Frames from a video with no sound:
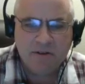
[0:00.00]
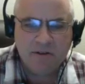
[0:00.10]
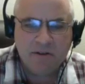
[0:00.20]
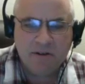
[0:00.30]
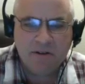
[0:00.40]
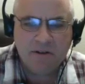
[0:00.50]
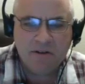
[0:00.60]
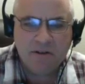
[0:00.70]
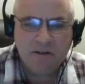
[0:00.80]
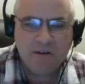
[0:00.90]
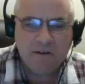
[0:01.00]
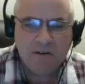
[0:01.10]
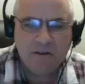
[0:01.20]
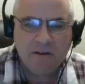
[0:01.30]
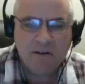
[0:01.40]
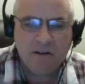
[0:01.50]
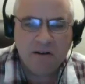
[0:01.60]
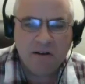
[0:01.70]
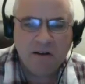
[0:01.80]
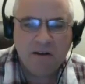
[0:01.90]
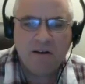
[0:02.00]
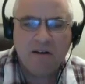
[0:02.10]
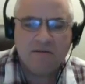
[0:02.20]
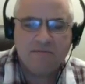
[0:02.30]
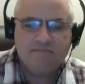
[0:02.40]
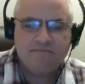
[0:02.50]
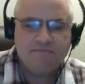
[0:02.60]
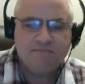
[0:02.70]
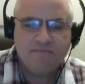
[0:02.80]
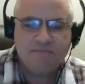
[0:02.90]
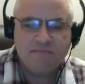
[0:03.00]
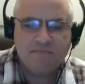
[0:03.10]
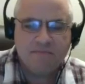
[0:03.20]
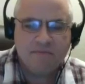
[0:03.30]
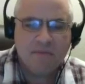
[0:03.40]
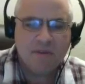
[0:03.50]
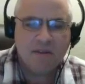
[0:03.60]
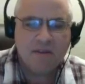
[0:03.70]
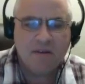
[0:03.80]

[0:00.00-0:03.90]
Nothing is said.